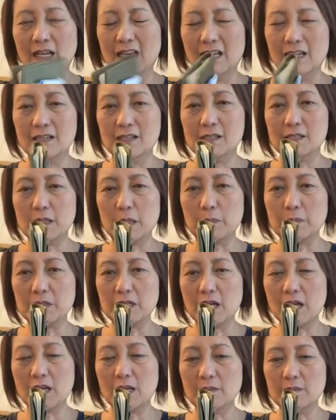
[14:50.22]

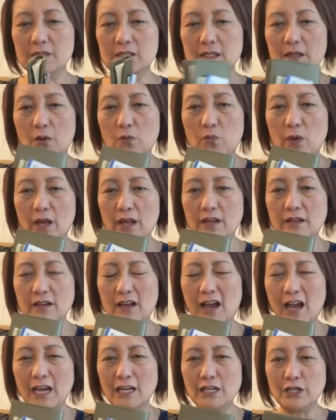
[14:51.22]
Sometimes when
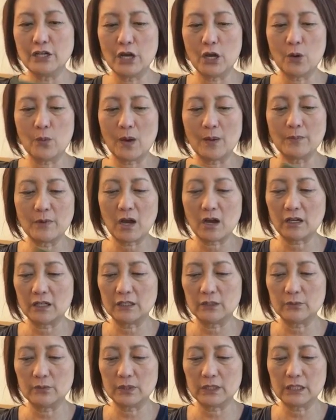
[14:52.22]
I know I'm not going to
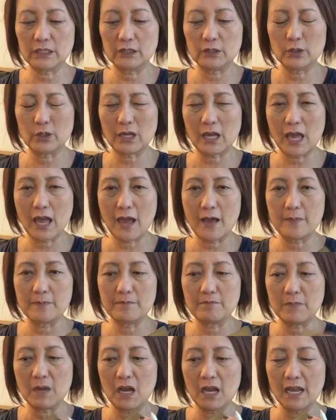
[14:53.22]
really look at
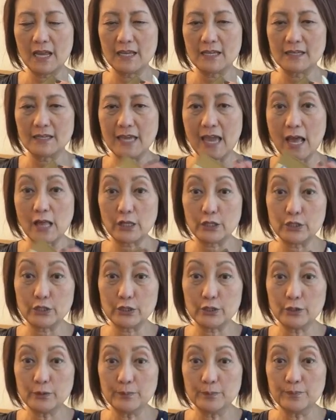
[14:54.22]
my
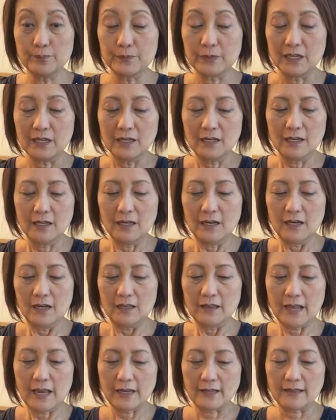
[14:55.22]
calendar,
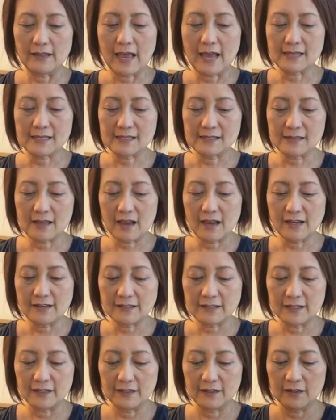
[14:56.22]
like last night,
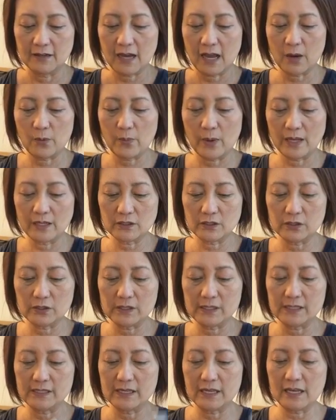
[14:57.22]
I went to
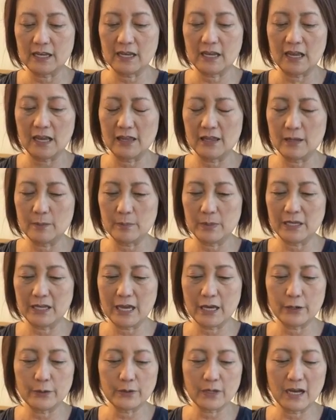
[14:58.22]
see the
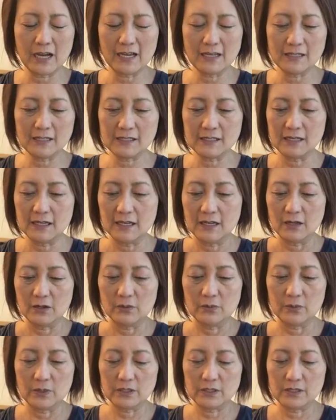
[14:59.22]
Piano Guys,
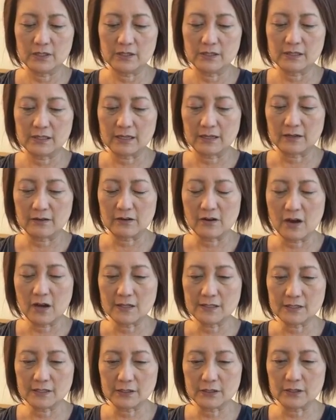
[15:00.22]
which is like a
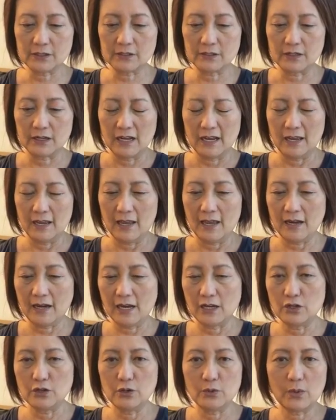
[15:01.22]
concert, and I
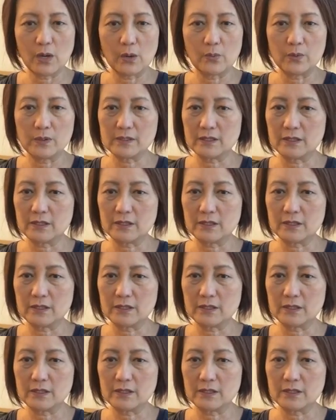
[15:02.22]
knew I wasn't